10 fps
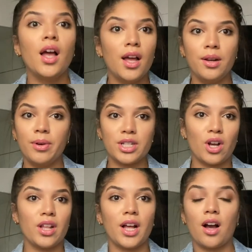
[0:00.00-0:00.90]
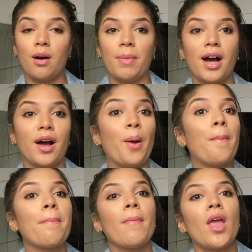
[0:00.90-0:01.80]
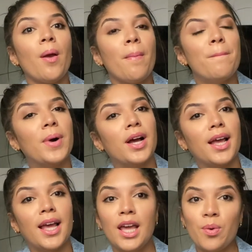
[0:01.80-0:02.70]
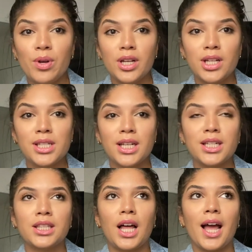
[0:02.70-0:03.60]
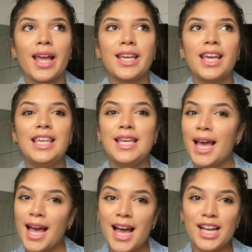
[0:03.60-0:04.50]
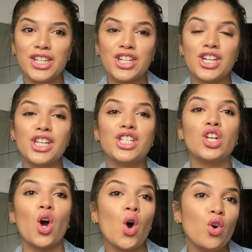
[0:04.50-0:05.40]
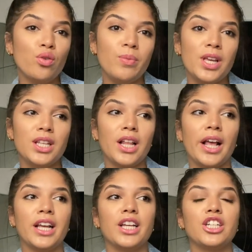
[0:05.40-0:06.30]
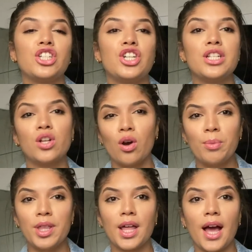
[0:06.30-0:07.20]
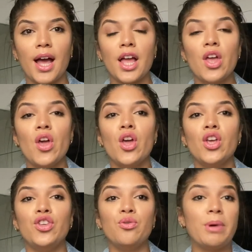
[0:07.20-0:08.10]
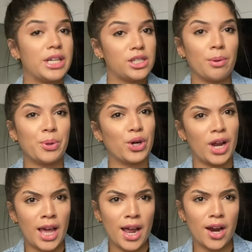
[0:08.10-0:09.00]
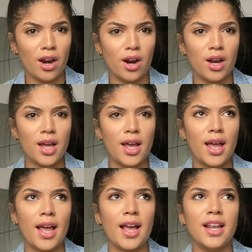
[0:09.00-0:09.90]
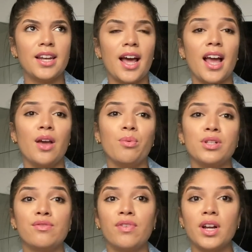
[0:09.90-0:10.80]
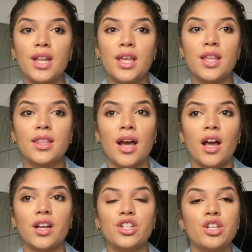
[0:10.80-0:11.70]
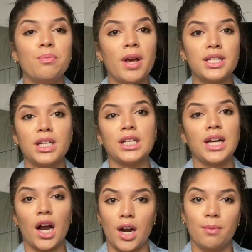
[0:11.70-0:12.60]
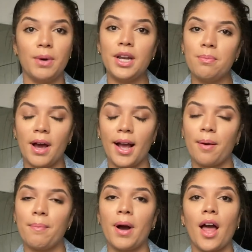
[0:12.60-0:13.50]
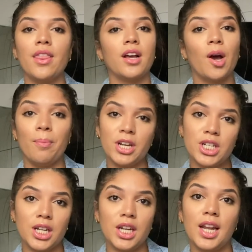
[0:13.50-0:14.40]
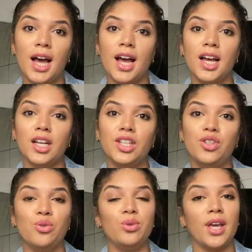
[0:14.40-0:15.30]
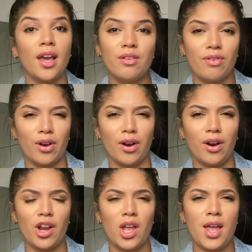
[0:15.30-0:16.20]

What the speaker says: Anyway, sorry, that caught my eye. But he was like, yeah, she told me that you messed up her hair and that it was funny that she basically got her money back by the commission that you gave her.